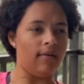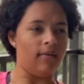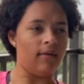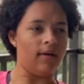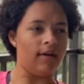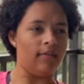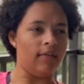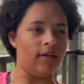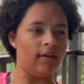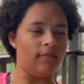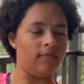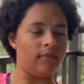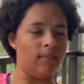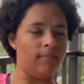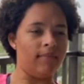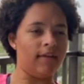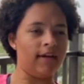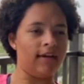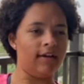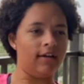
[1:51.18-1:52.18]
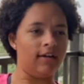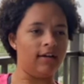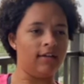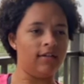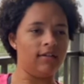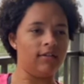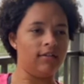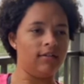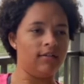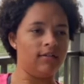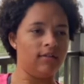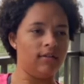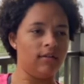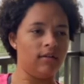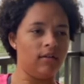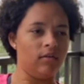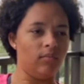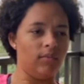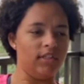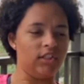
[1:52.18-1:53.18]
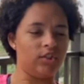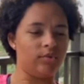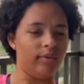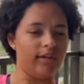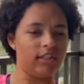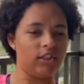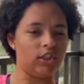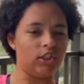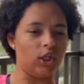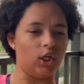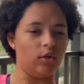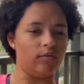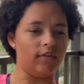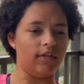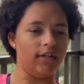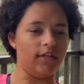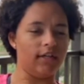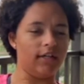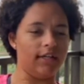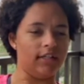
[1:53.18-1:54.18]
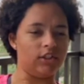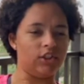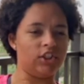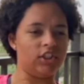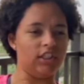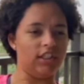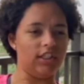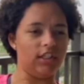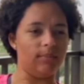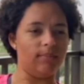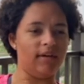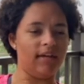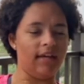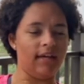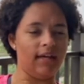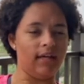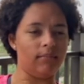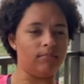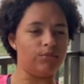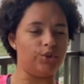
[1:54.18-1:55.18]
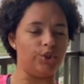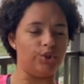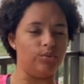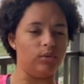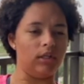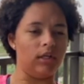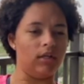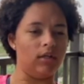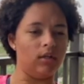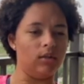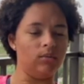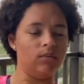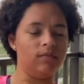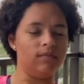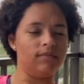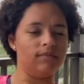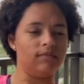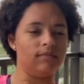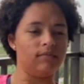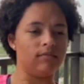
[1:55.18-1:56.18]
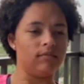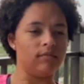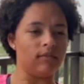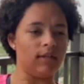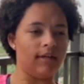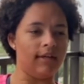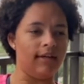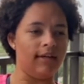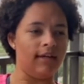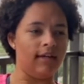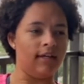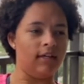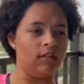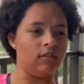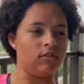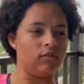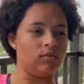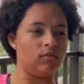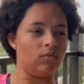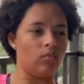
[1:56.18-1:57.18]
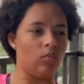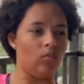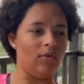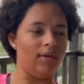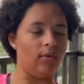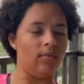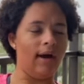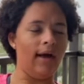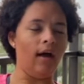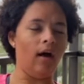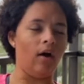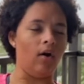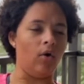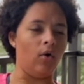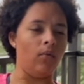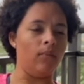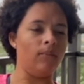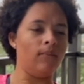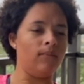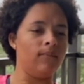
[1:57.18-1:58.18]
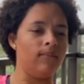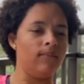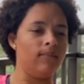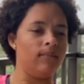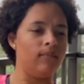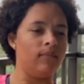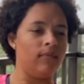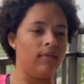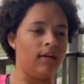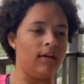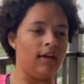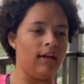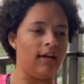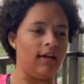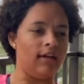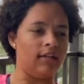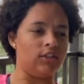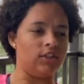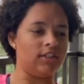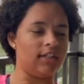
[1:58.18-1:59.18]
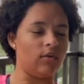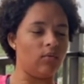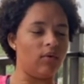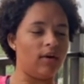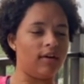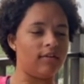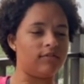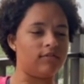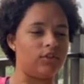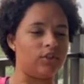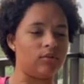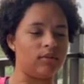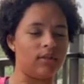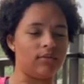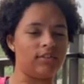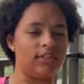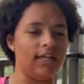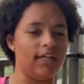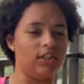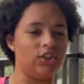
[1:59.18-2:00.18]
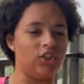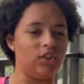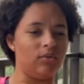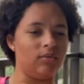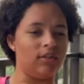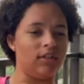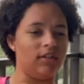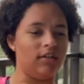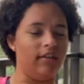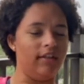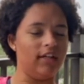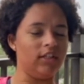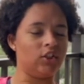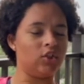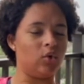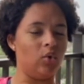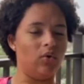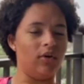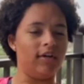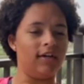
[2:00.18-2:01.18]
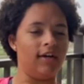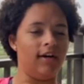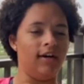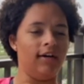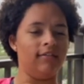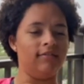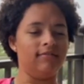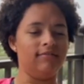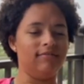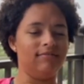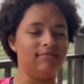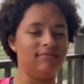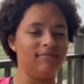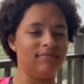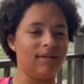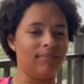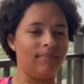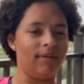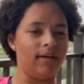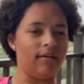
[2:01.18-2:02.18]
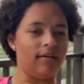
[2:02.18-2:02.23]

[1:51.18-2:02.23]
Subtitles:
And then from there, we switched over and she became Juno, and we went home, and she's like, what if Juno takes you into this corner? I'm like,